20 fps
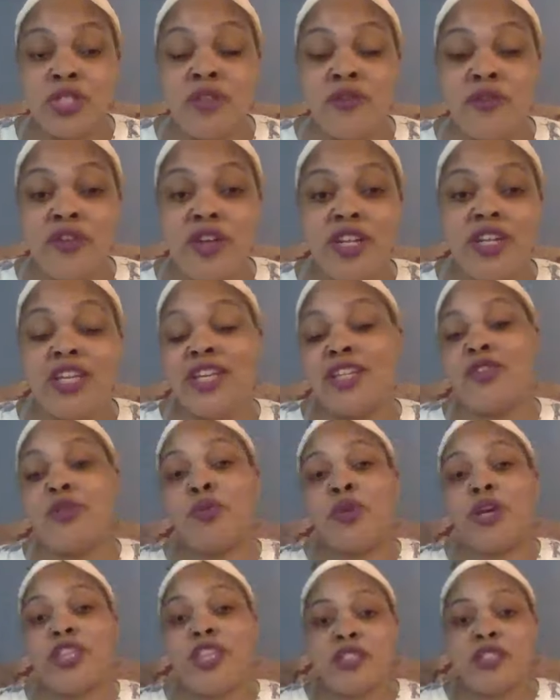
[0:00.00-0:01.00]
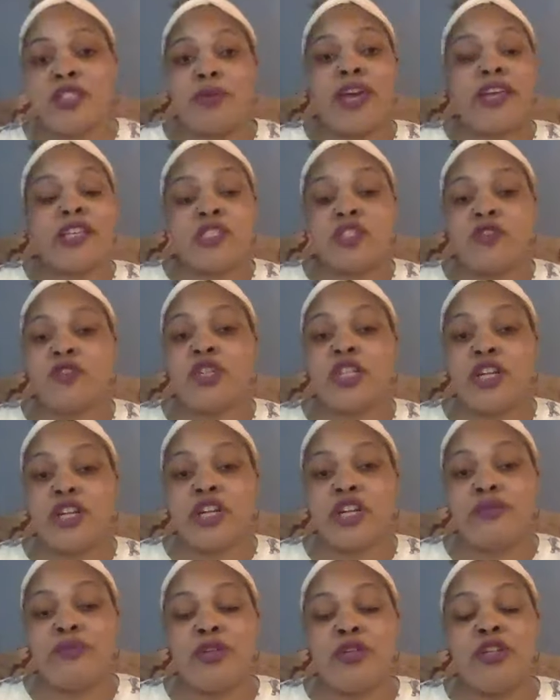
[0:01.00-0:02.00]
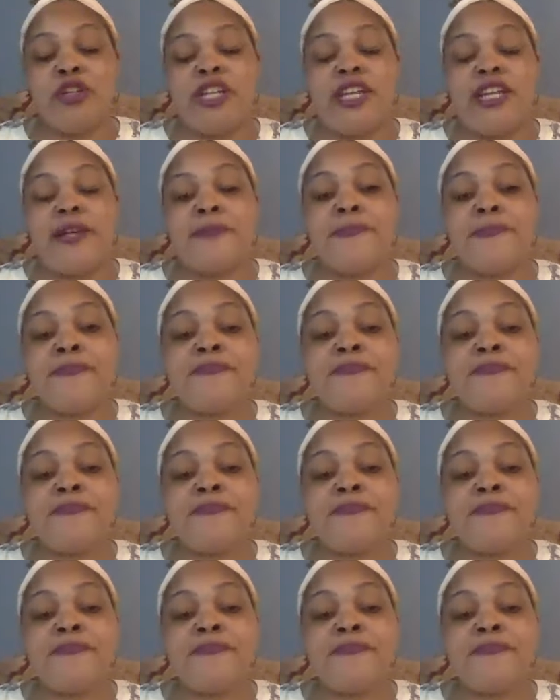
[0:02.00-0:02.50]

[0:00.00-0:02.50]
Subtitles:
the funding in the way that's best for their community.